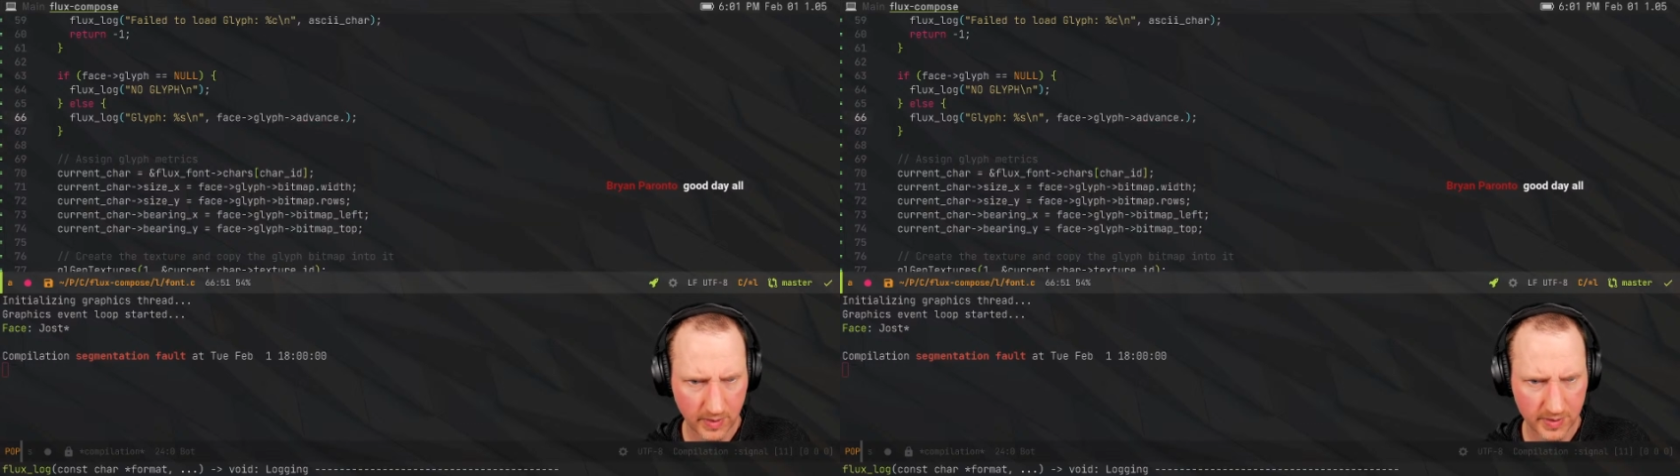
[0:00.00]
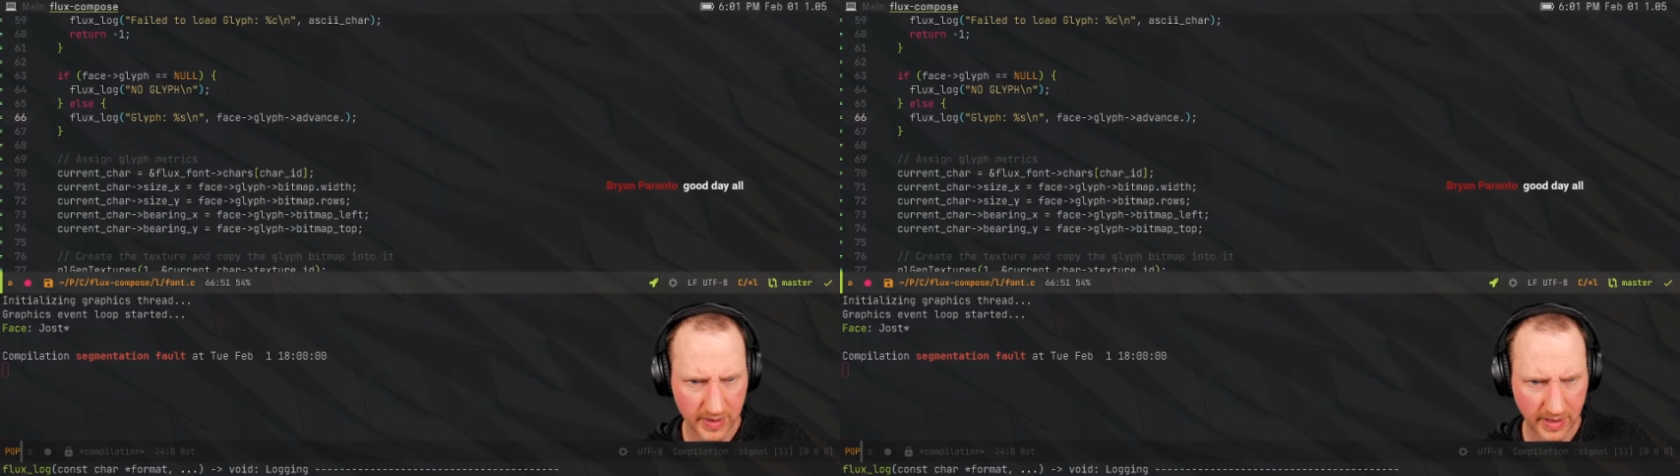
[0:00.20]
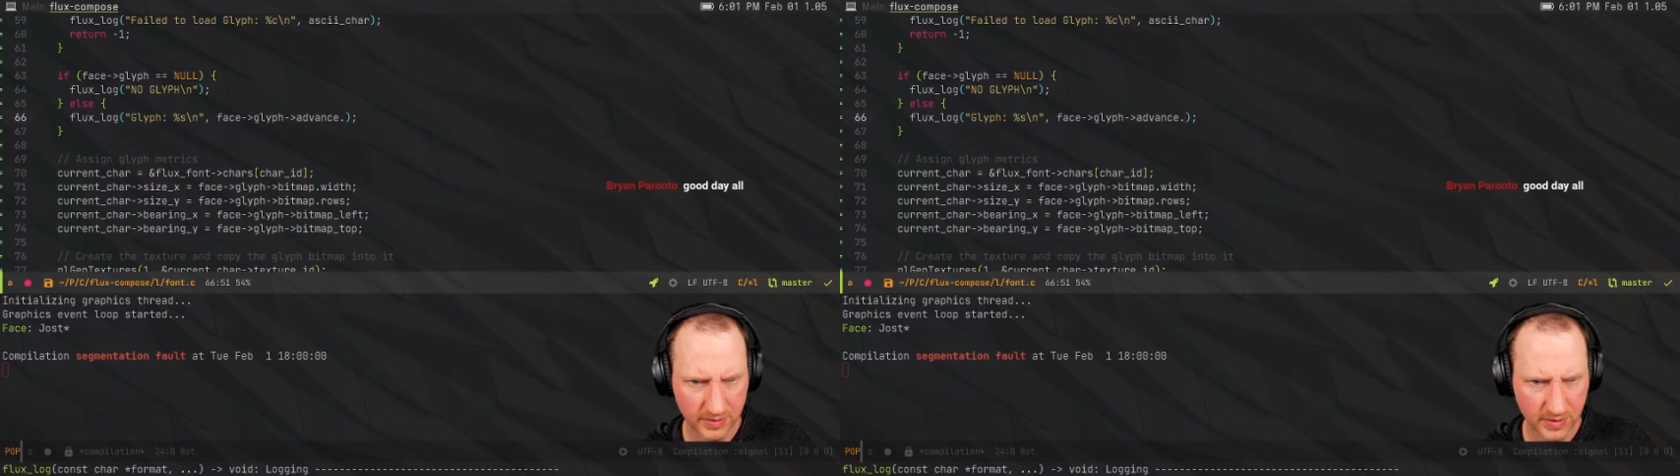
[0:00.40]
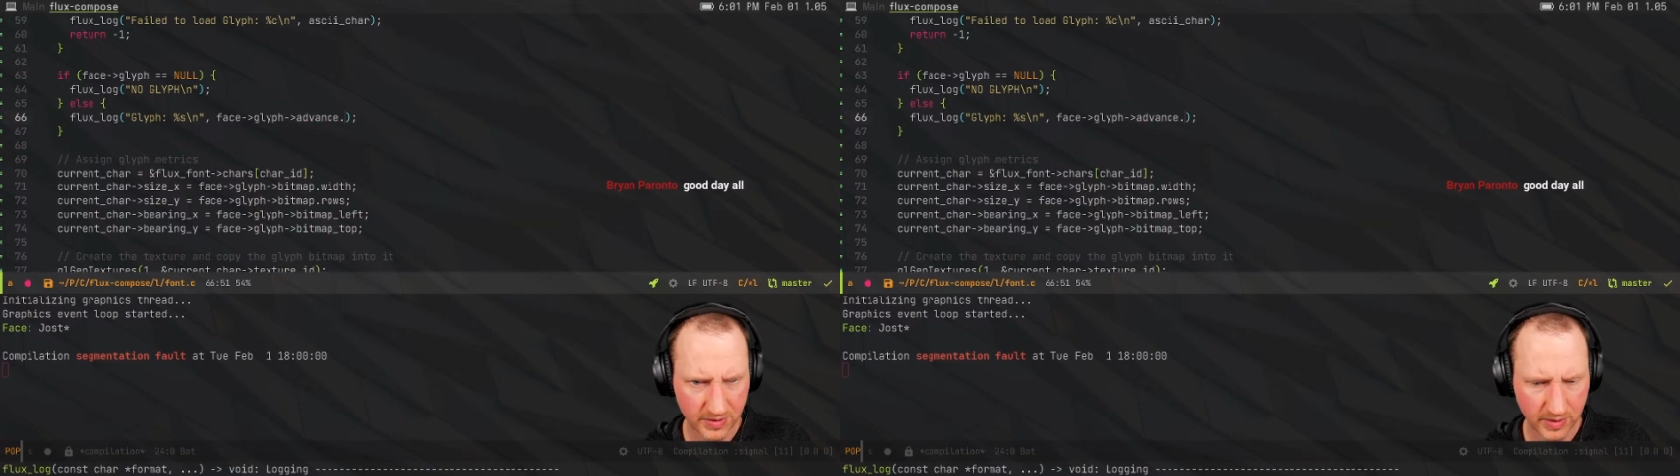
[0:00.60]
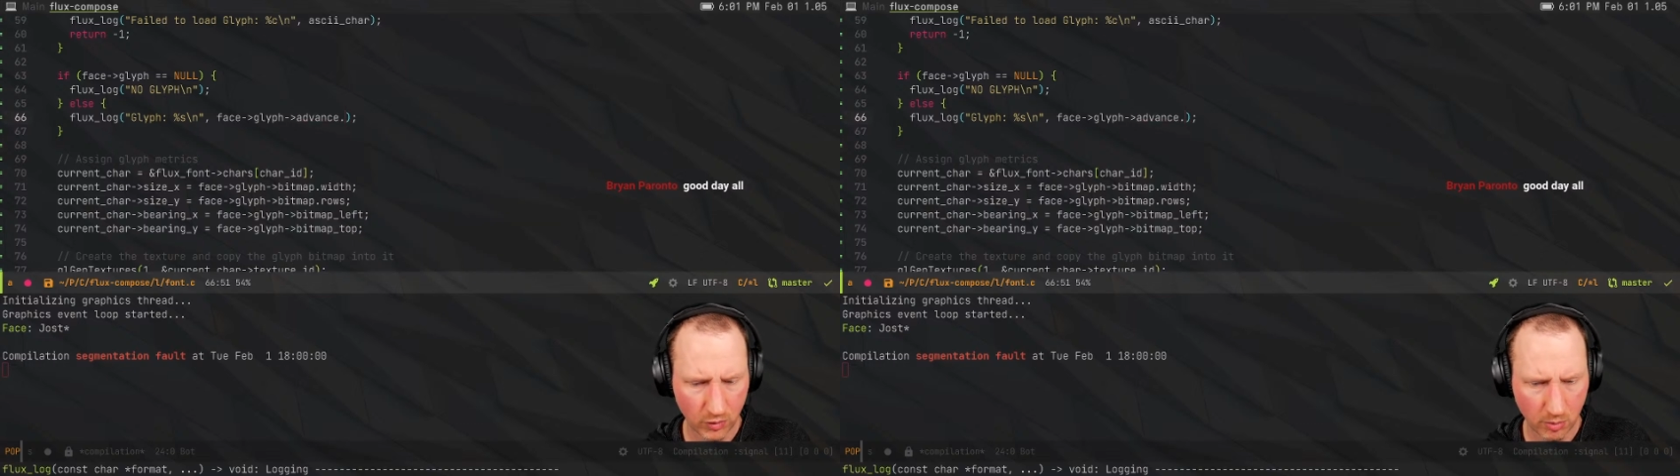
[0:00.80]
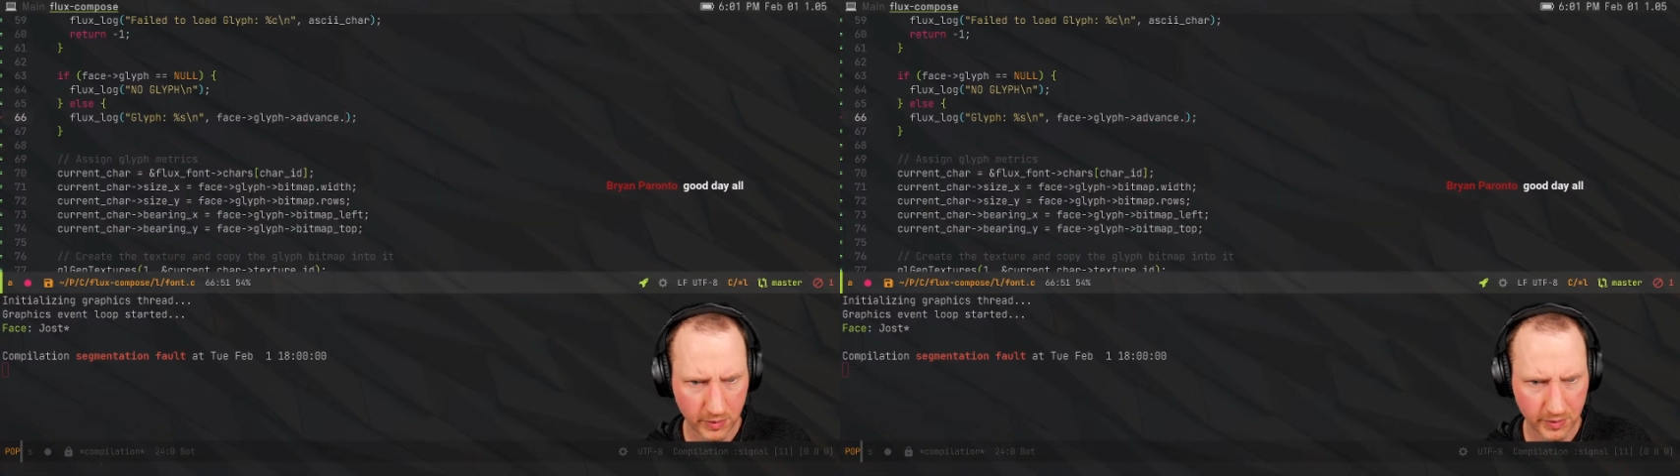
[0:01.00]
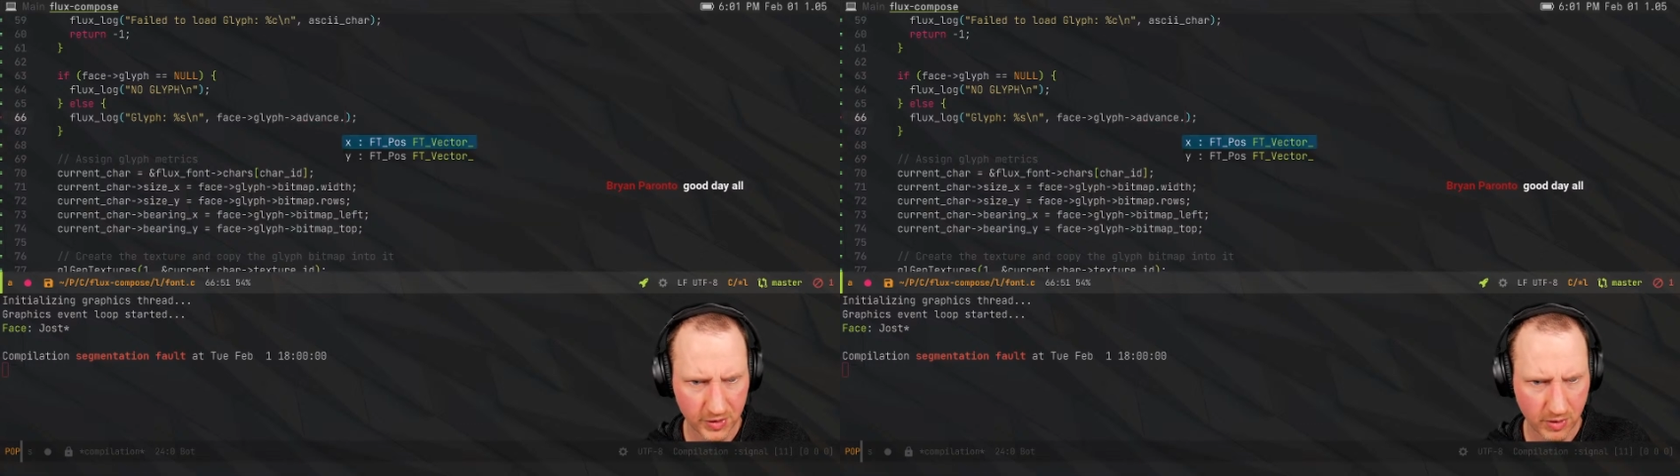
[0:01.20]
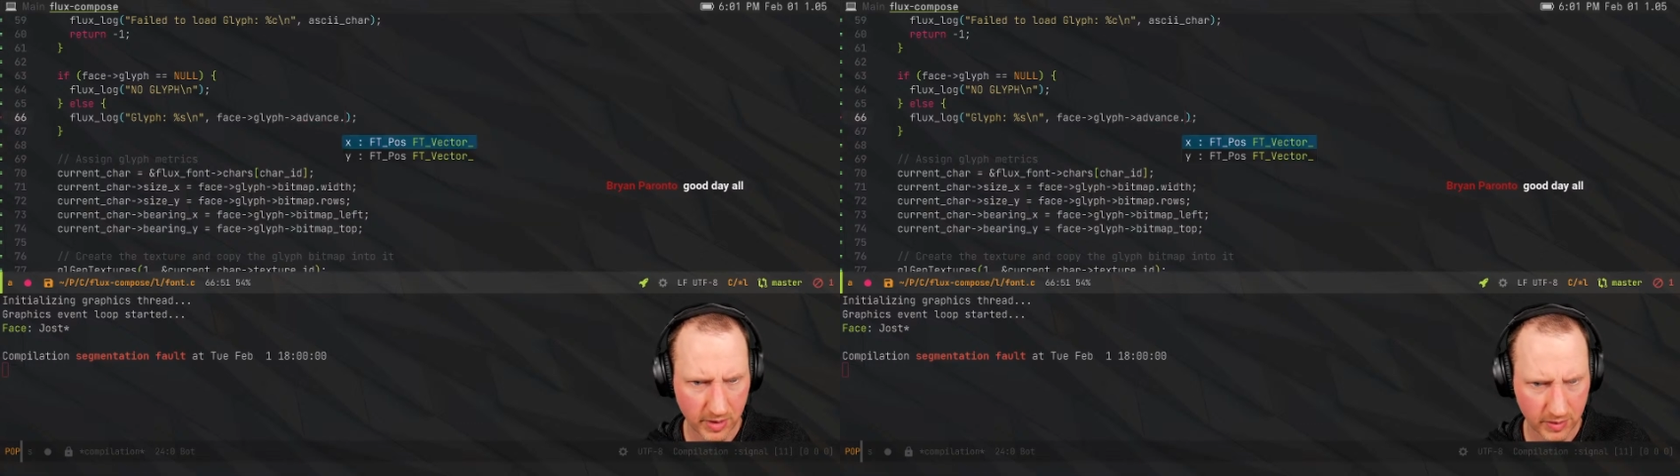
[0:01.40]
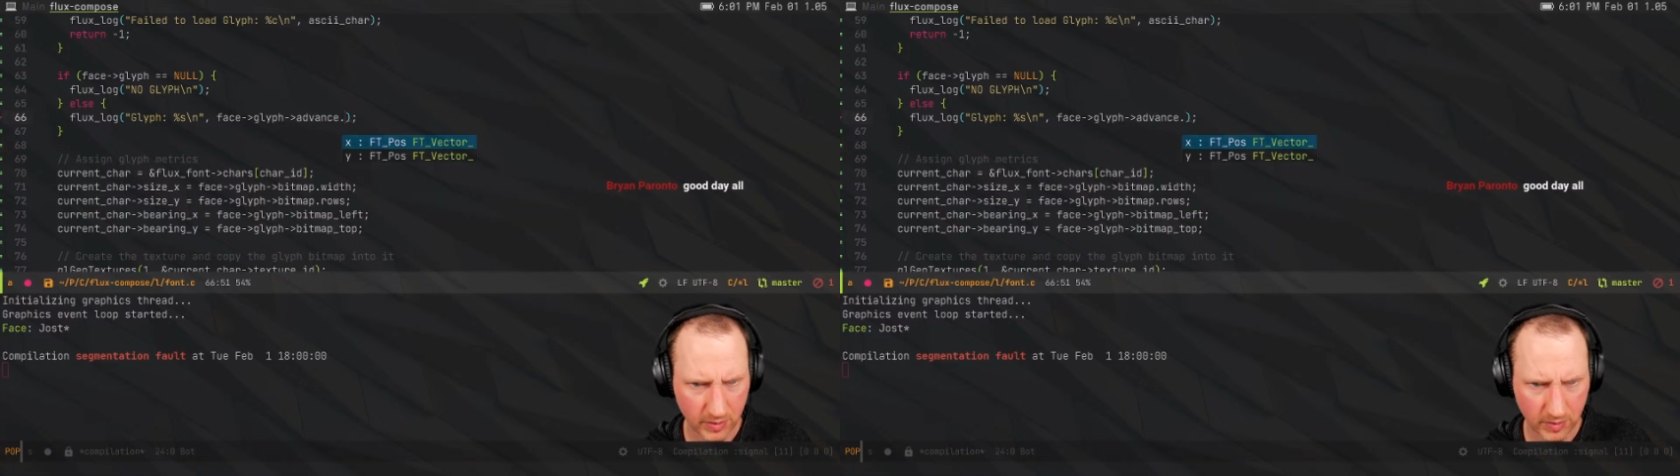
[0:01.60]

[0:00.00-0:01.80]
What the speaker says: Is that just a normal struct?